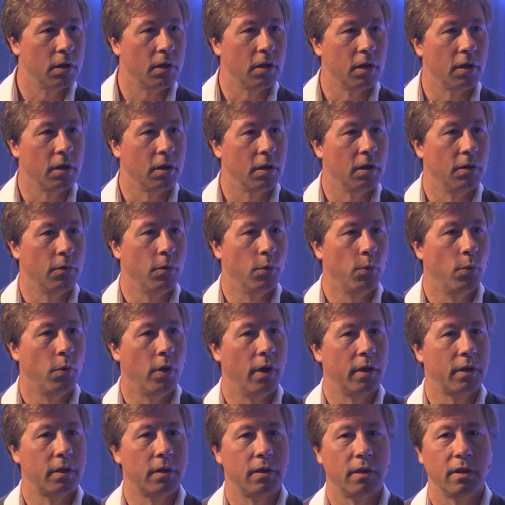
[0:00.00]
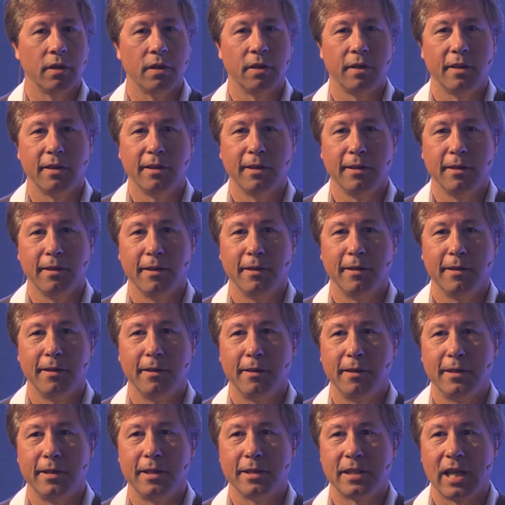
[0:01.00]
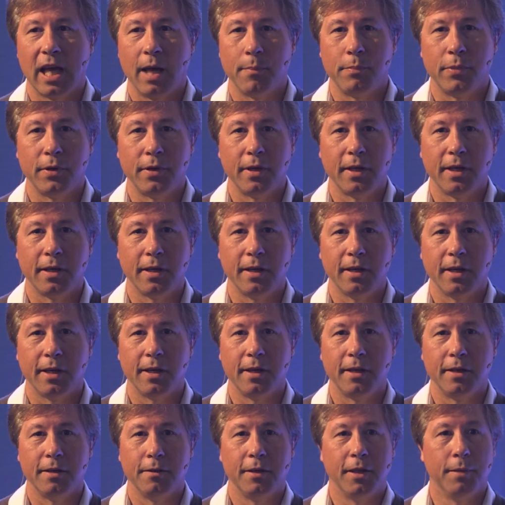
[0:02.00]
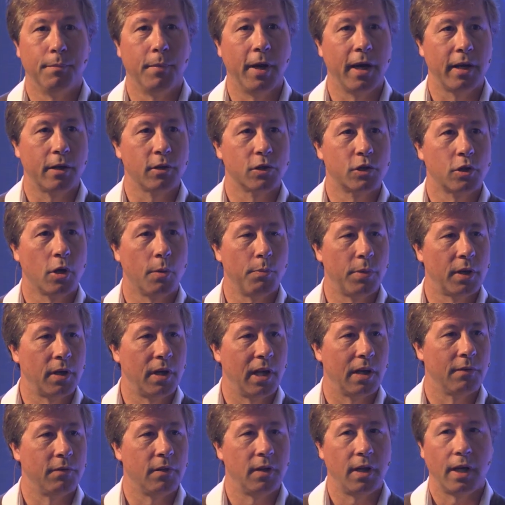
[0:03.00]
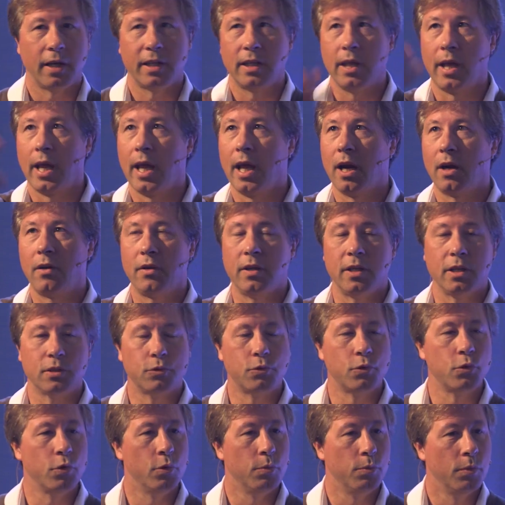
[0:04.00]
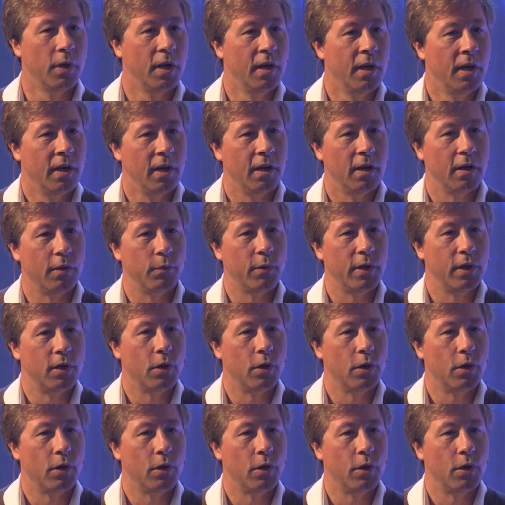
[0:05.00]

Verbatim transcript: uh, what uh, is happening in the microscopic level, like the air in this room. Uh, we